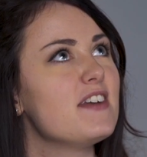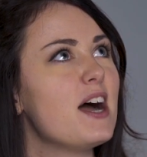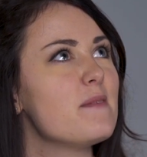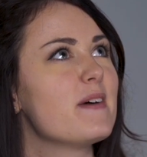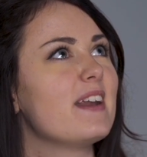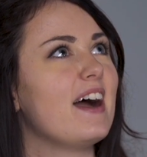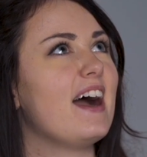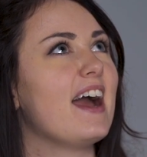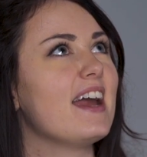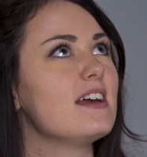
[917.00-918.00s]
not, but
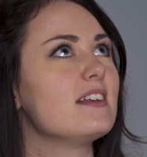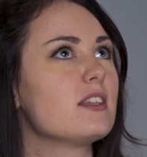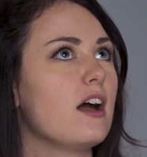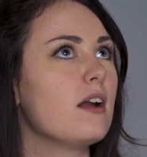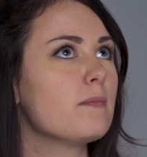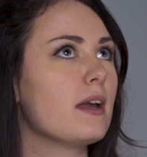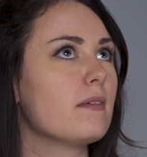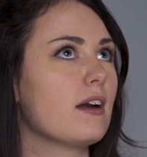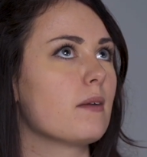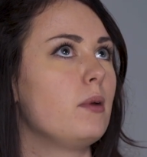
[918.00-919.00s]
I it's on my
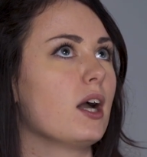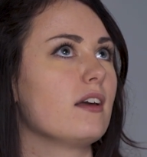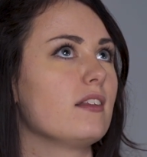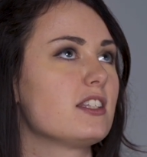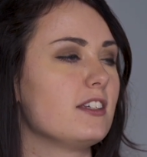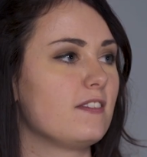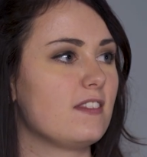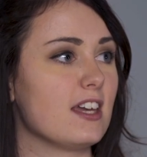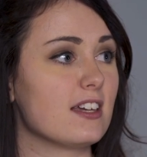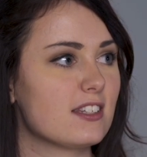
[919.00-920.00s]
like bucket list of
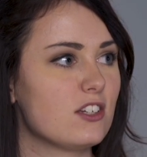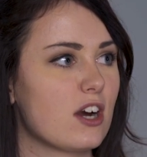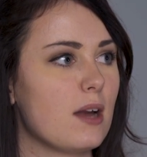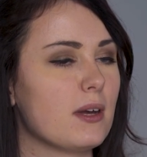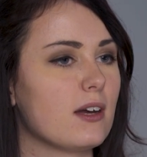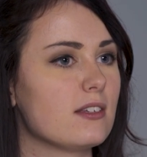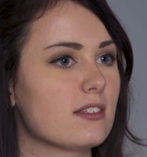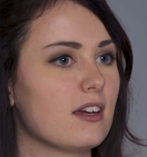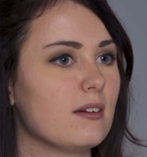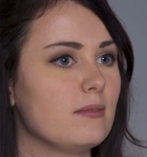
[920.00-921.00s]
things to try
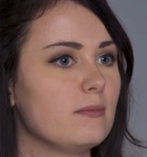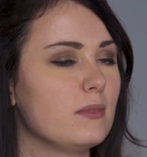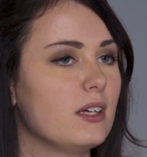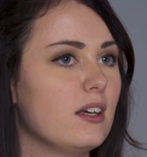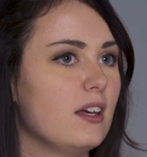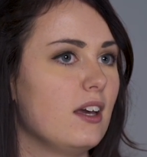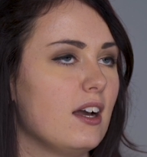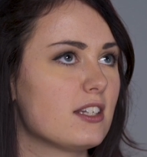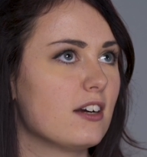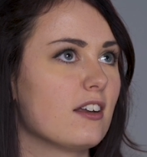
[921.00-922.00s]
because I'm
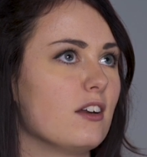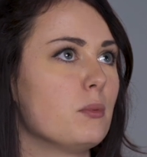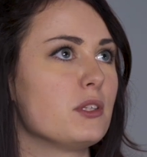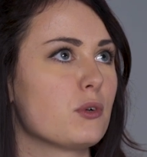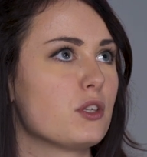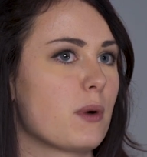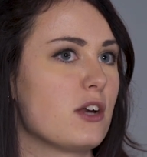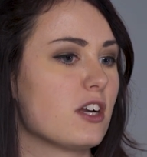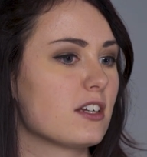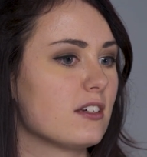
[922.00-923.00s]
I started an open source
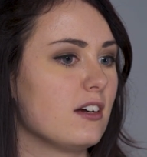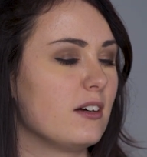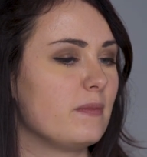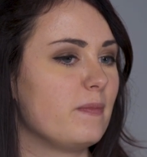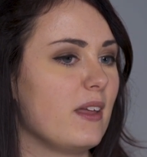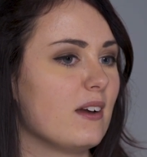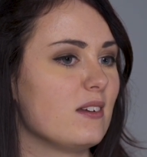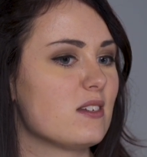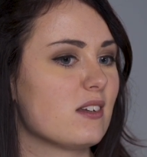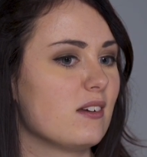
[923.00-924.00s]
project um,
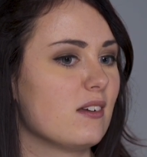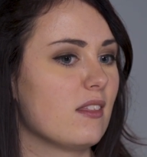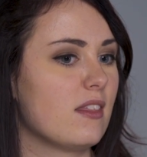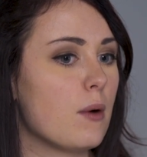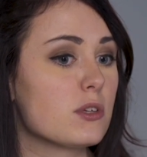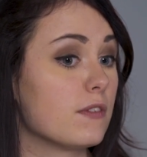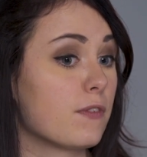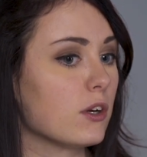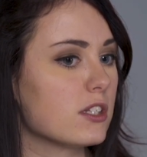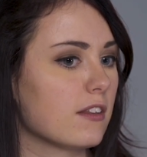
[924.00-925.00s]
and that was the
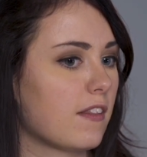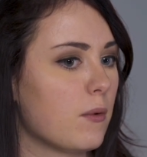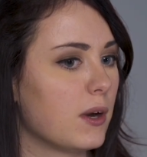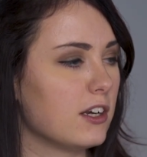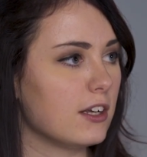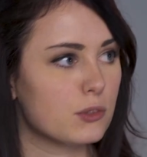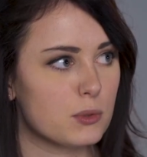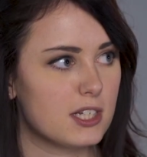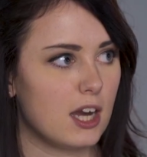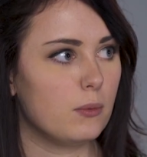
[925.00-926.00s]
first thing that they wanted to use
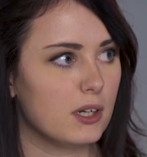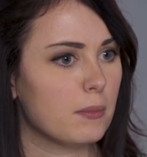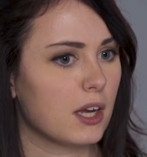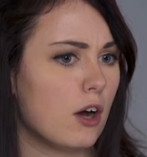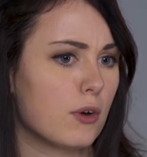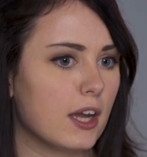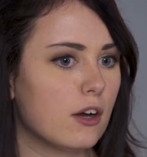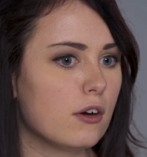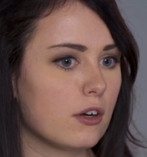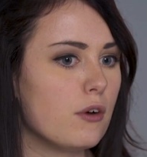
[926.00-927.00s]
was Tailwind. I'm like, okay,
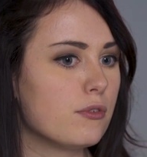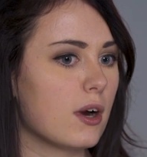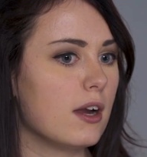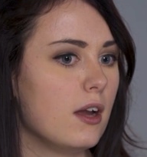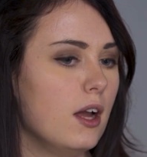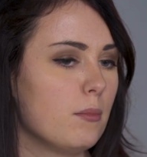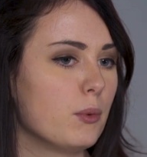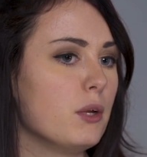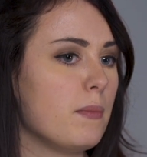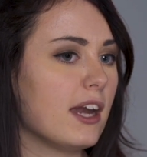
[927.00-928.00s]
go go for it.
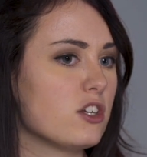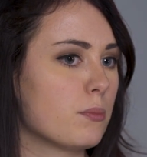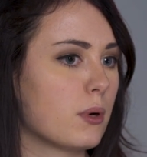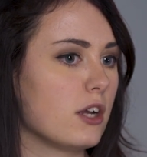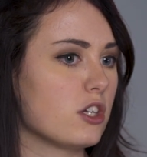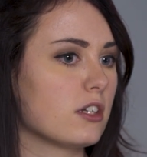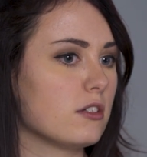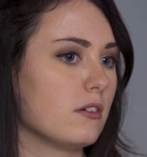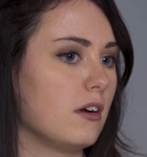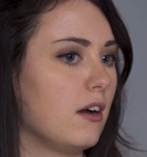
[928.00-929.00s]
But when you manage a
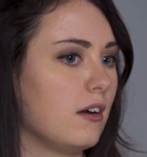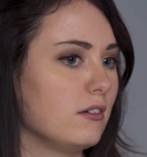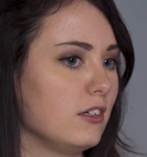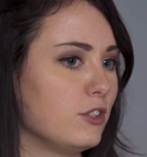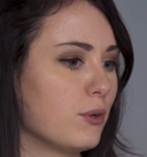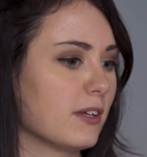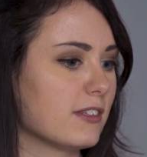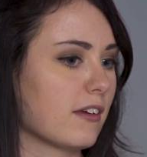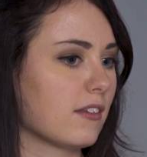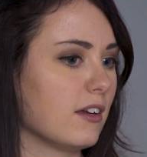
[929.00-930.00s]
project, uh, you don't
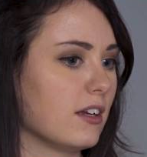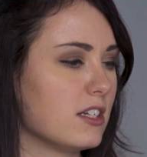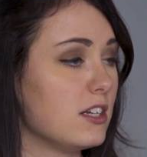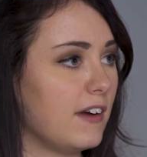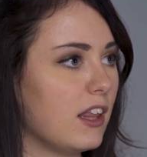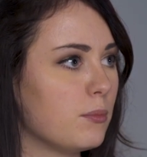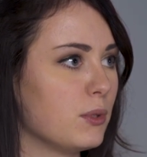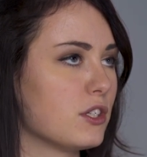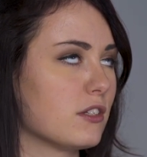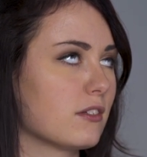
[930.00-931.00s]
exactly get to develop,
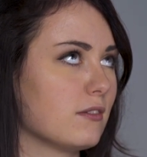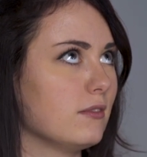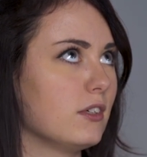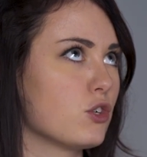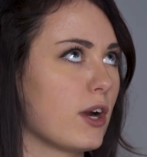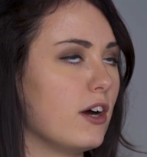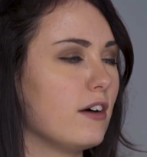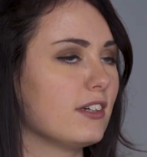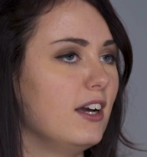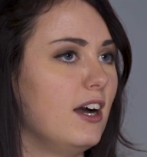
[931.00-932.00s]
which is a trade off.